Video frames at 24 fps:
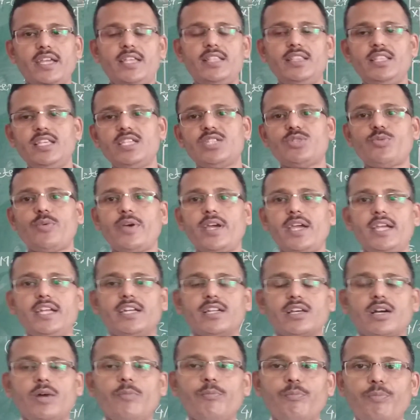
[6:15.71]
In this way
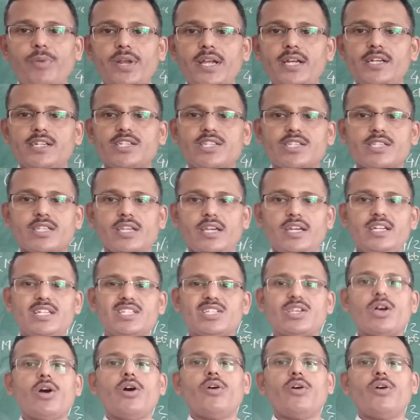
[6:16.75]
it completes its